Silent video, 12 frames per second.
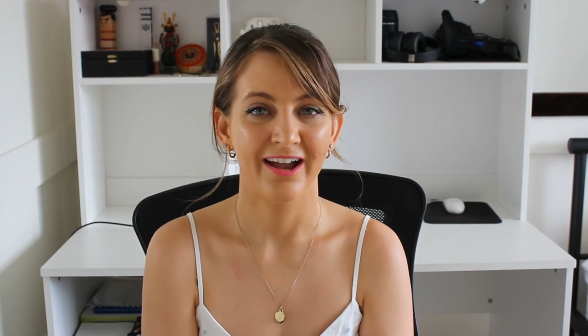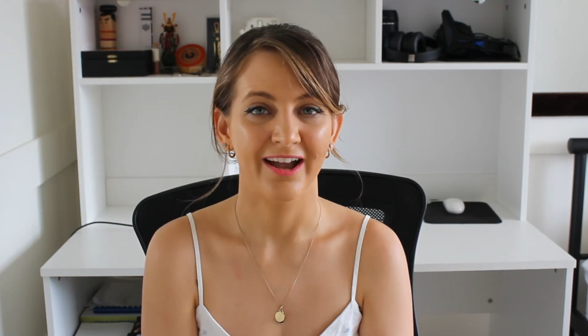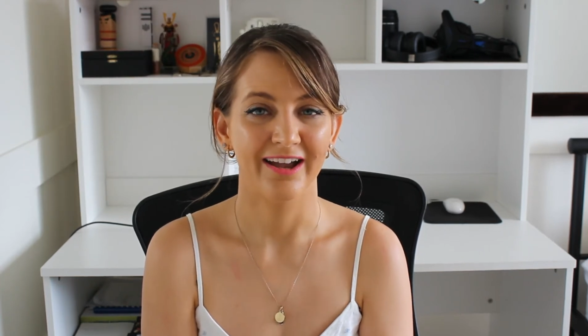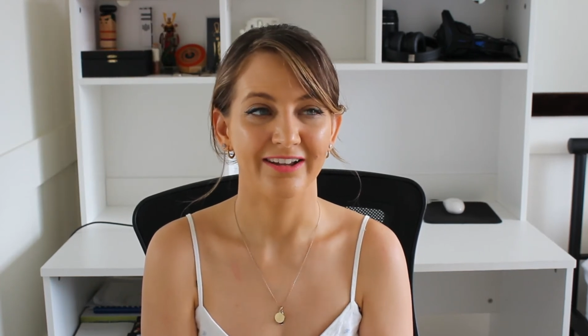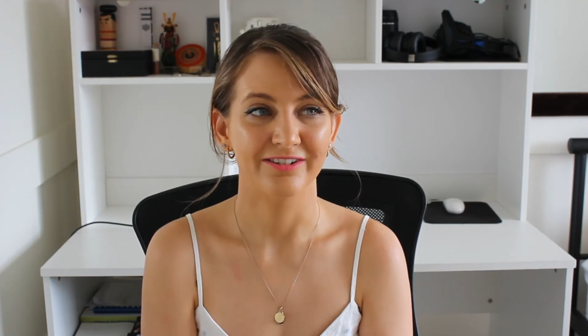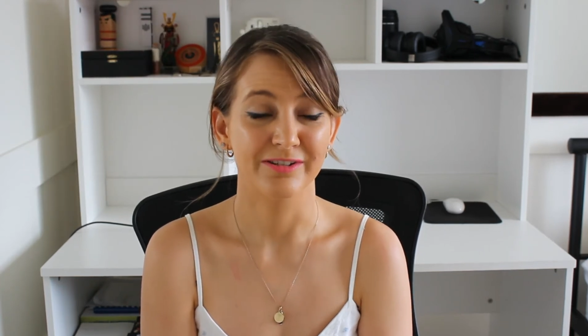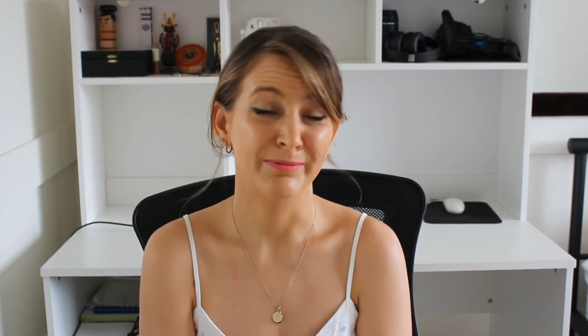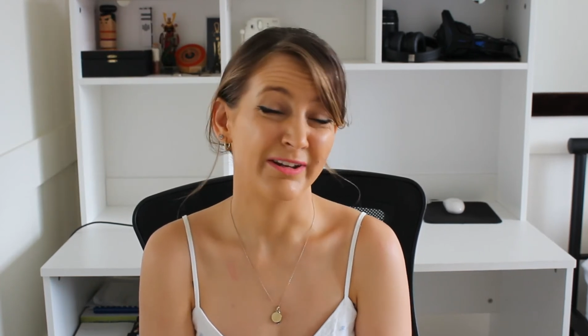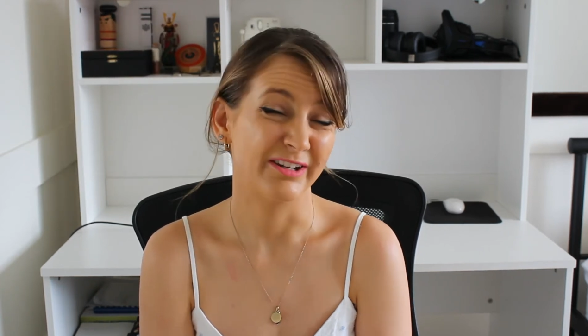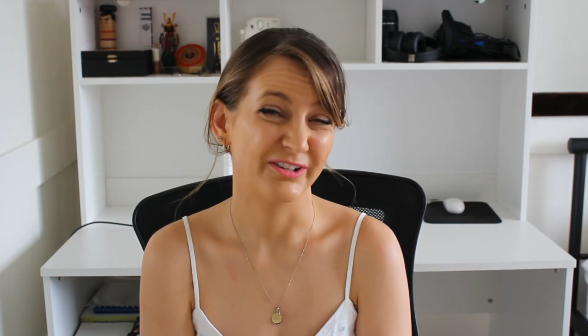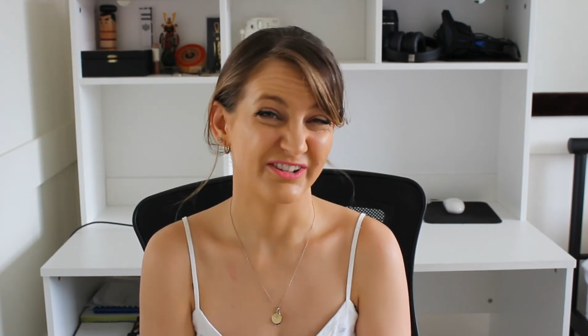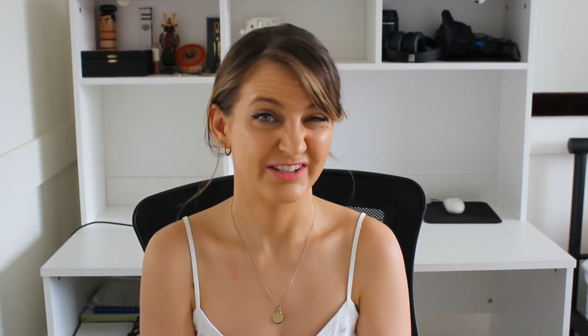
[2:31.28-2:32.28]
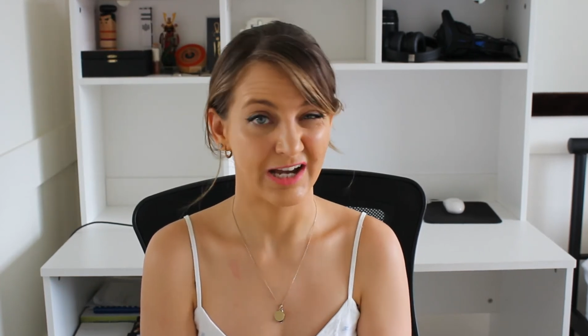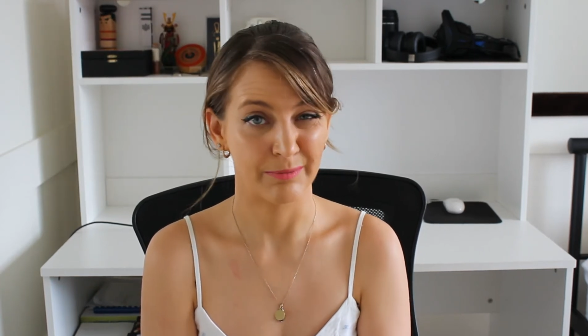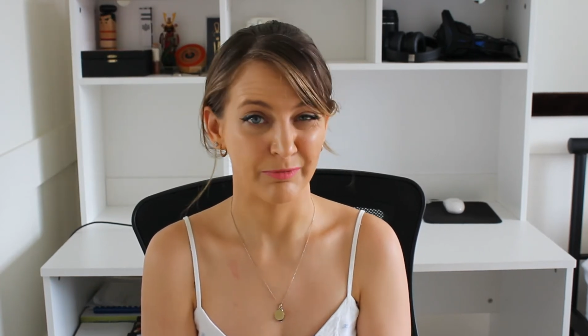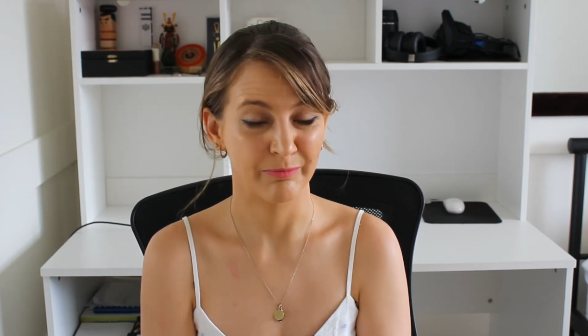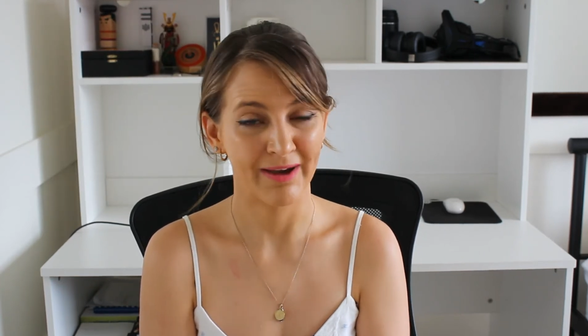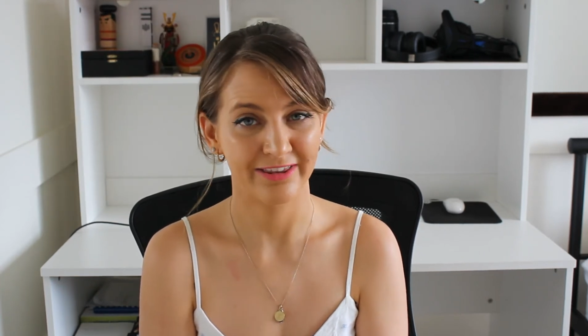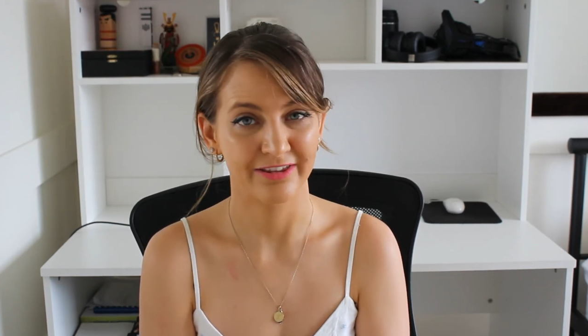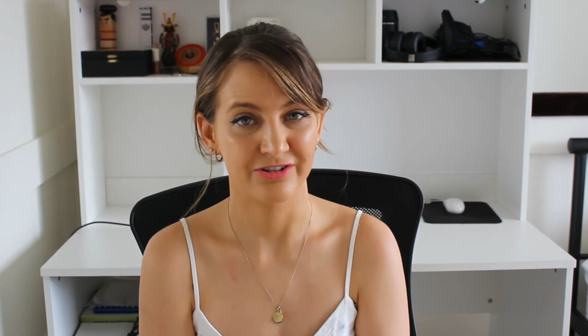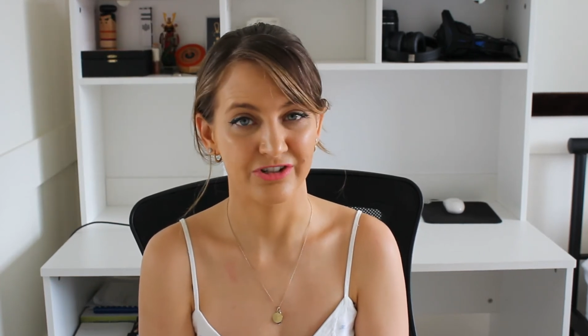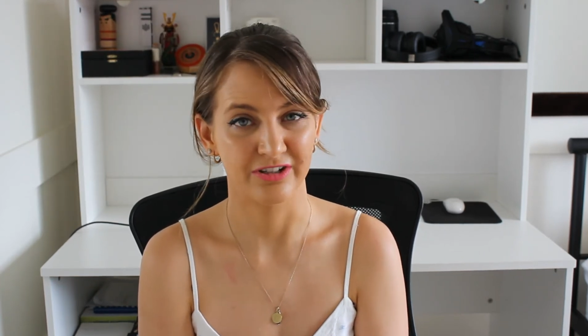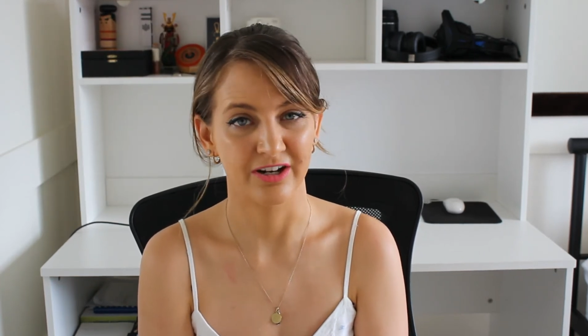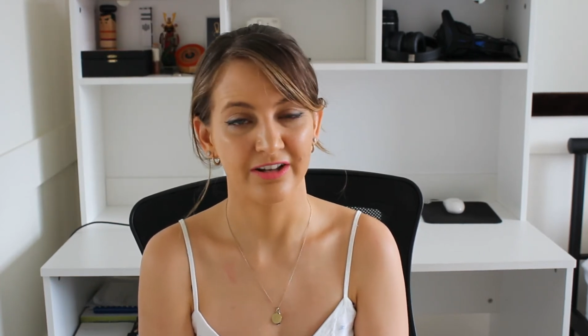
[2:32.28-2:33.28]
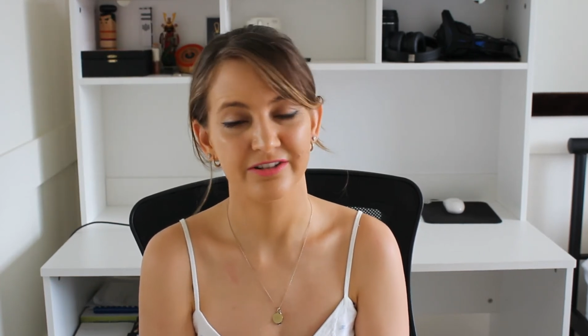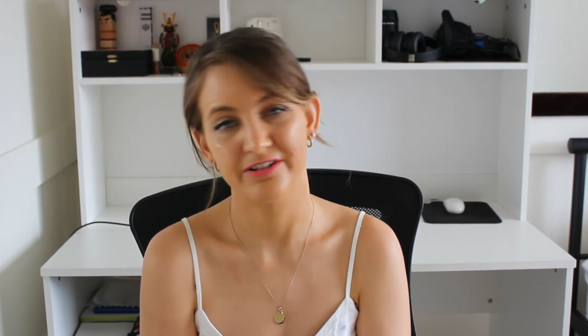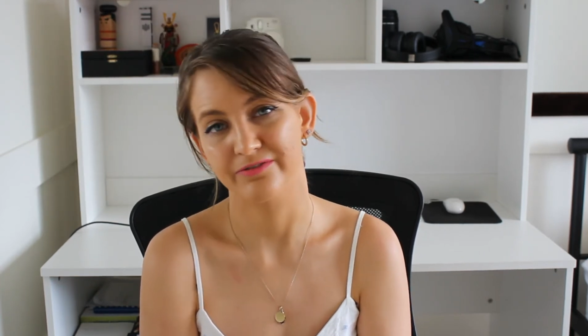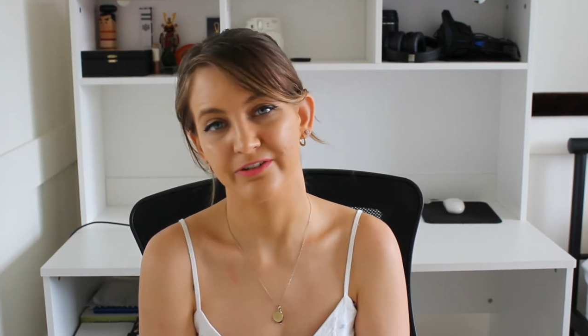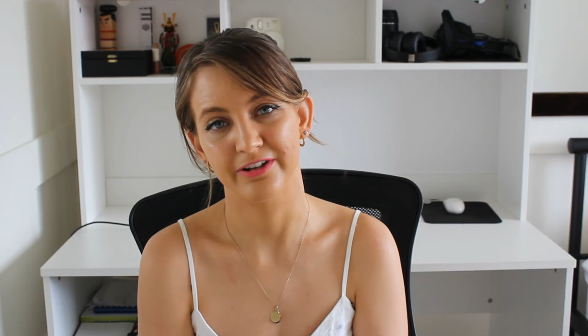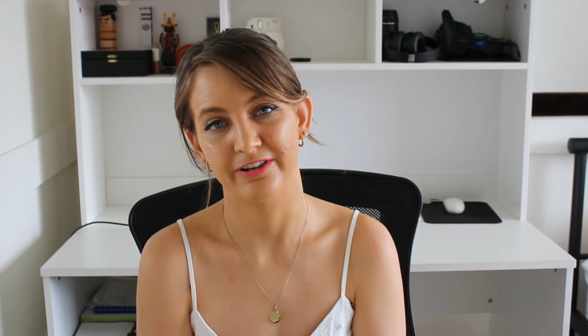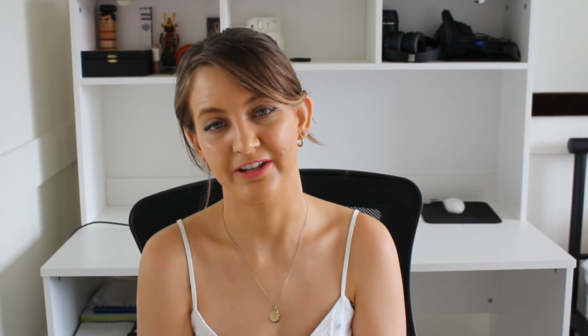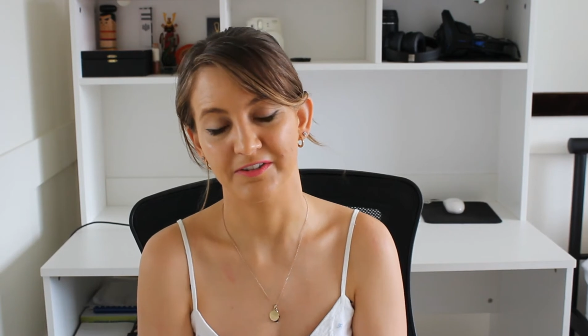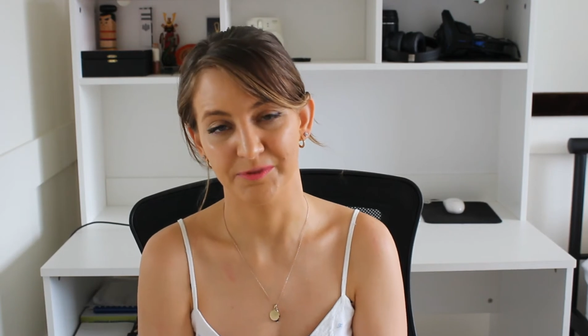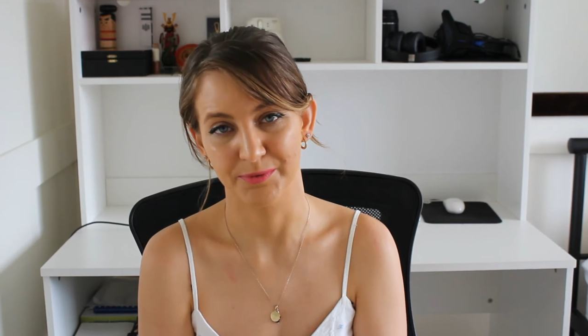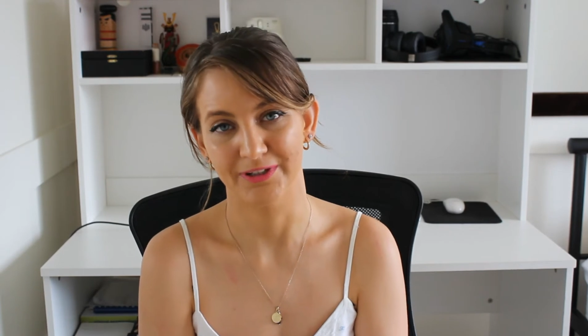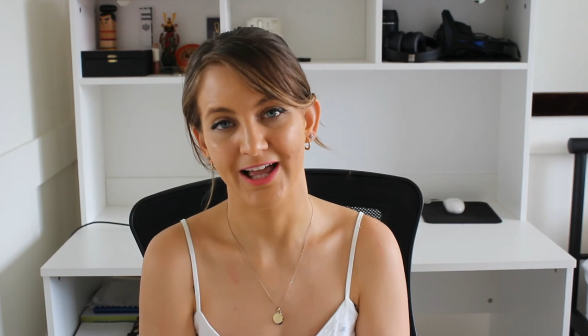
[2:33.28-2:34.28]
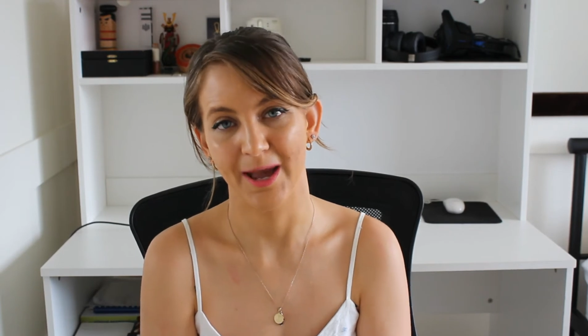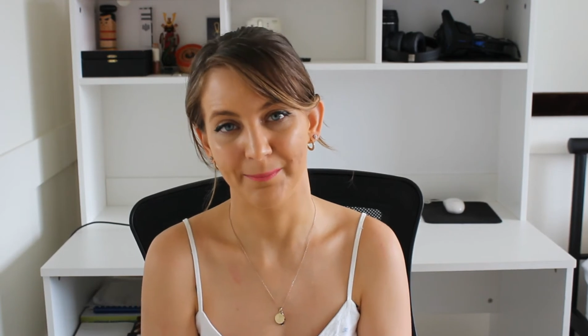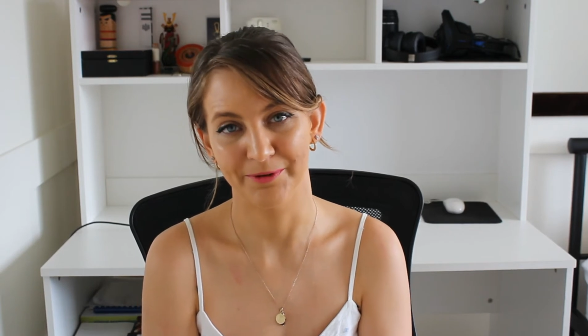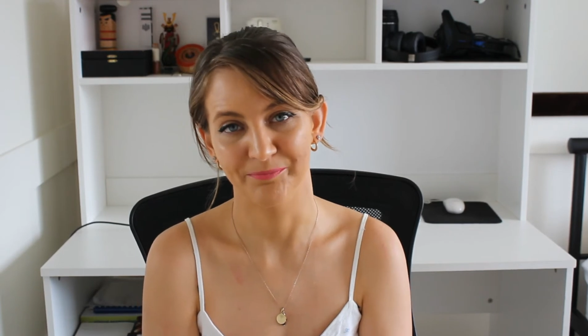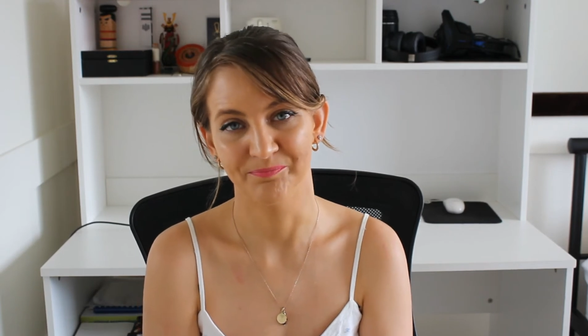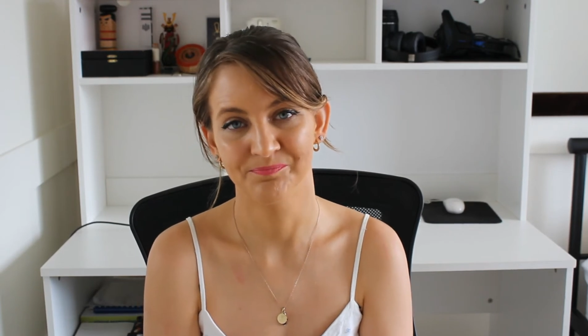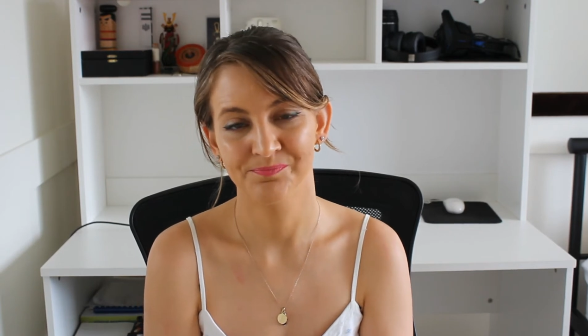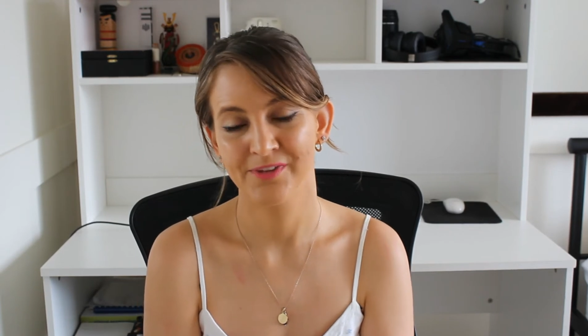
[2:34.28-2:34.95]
and depending on the type of pathogen, different things will happen.